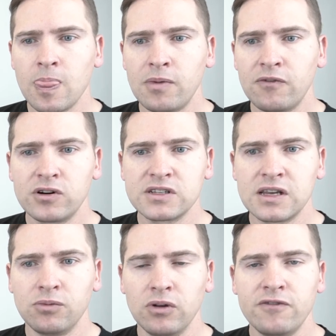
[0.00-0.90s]
But for
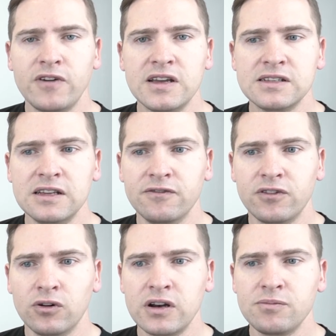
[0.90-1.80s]
example, a
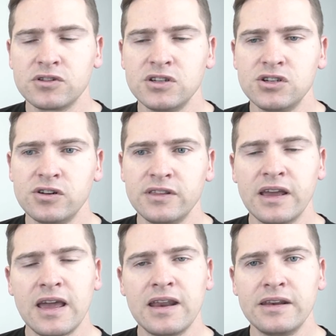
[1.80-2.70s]
facelift or any procedure in
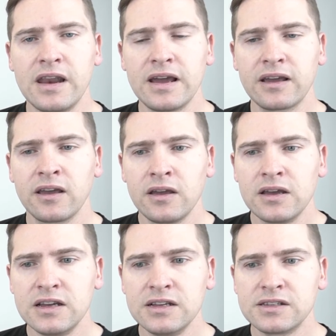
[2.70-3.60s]
the head and neck
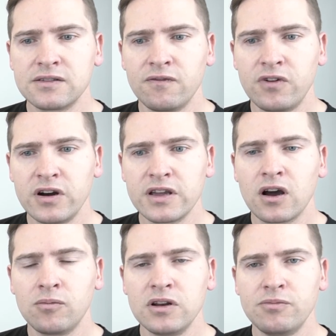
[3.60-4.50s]
is very
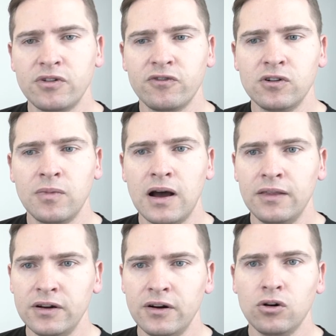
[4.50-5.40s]
commonly performed
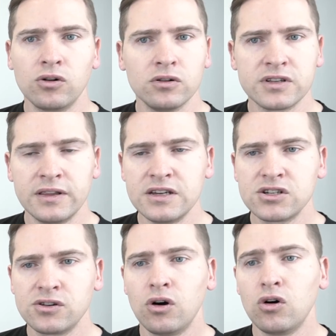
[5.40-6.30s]
under oral
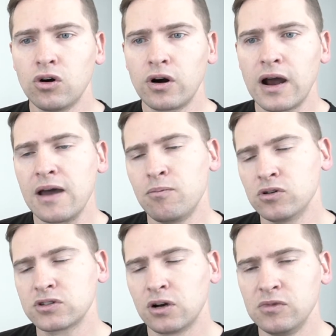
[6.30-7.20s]
sedation or
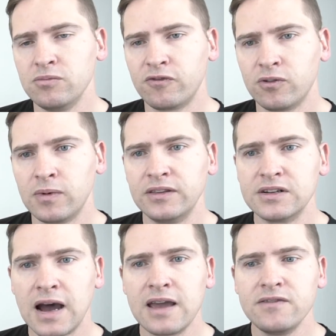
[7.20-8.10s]
most commonly performed
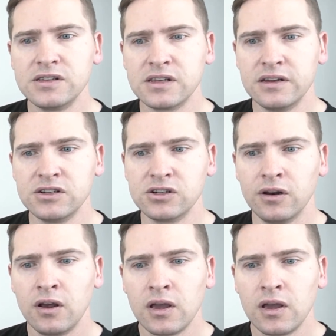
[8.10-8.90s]
under IV sedation.